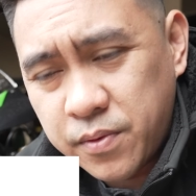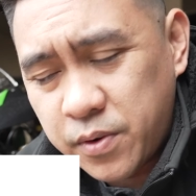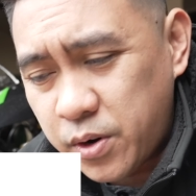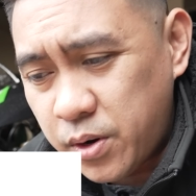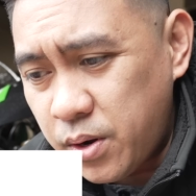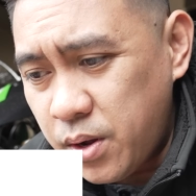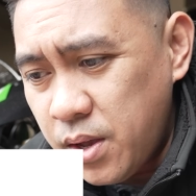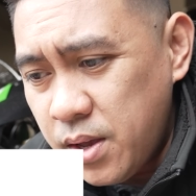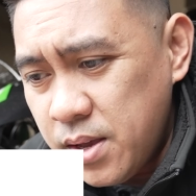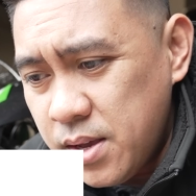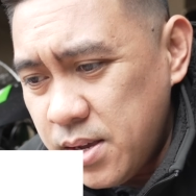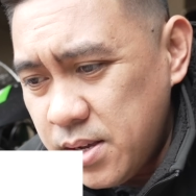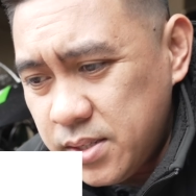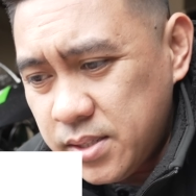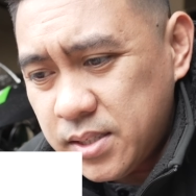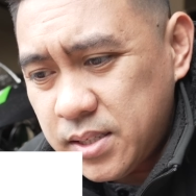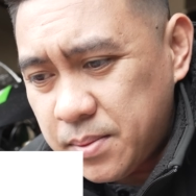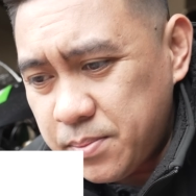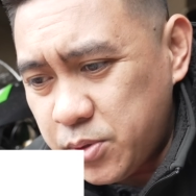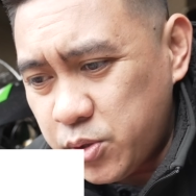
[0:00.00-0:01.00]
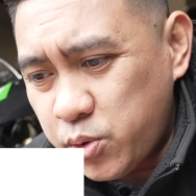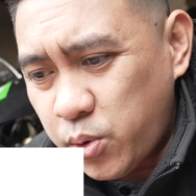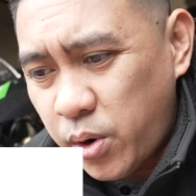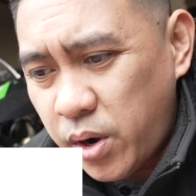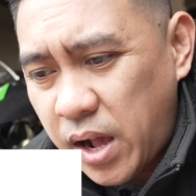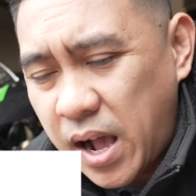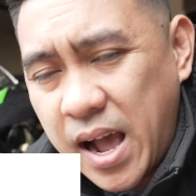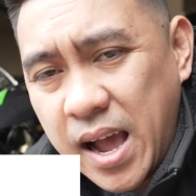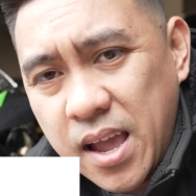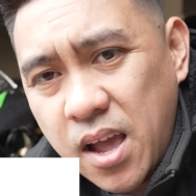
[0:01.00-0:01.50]
or some
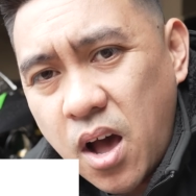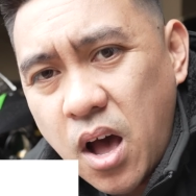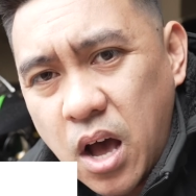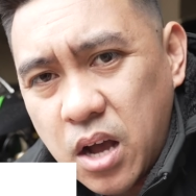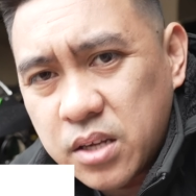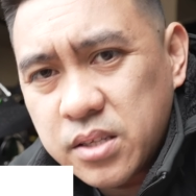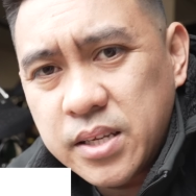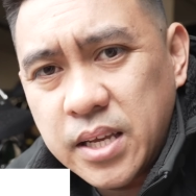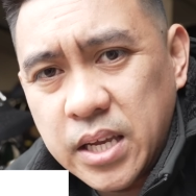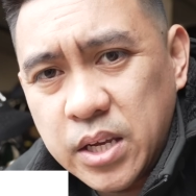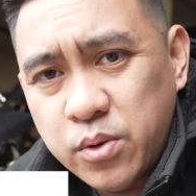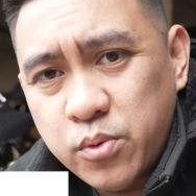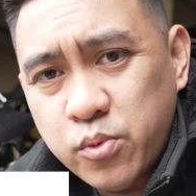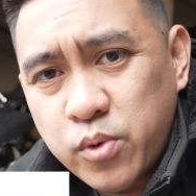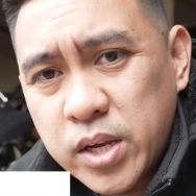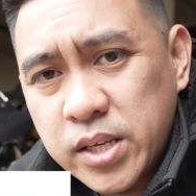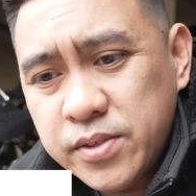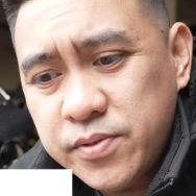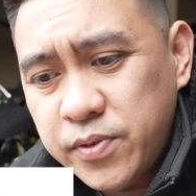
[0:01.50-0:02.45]
sort of high octane race